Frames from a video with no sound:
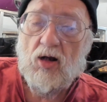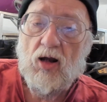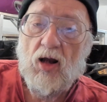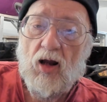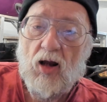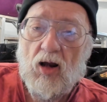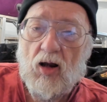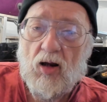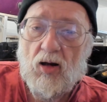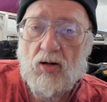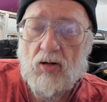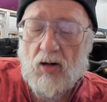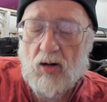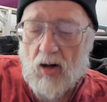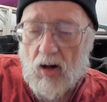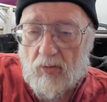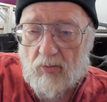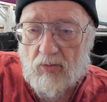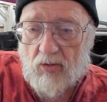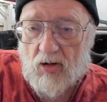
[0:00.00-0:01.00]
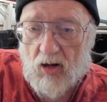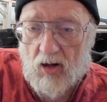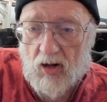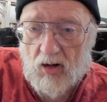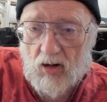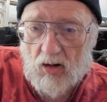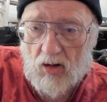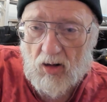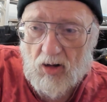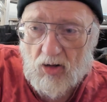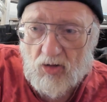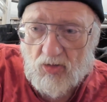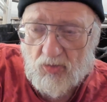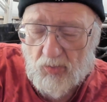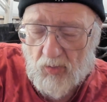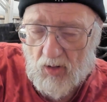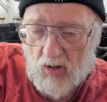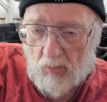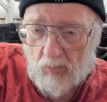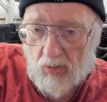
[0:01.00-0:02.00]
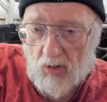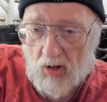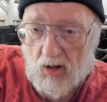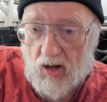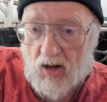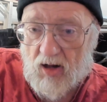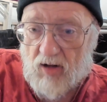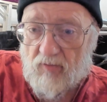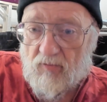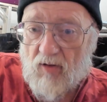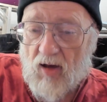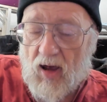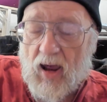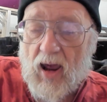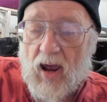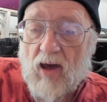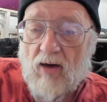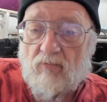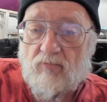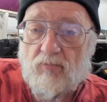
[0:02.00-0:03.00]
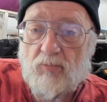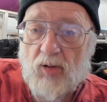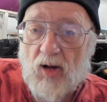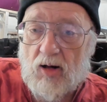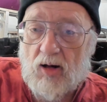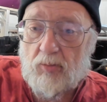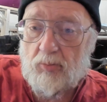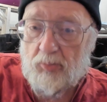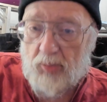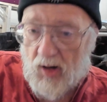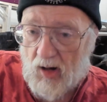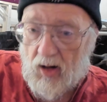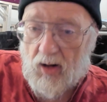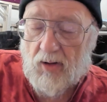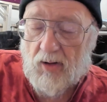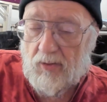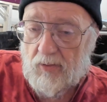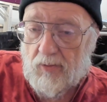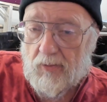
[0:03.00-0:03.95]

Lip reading: and everything leads me to believe I have that pin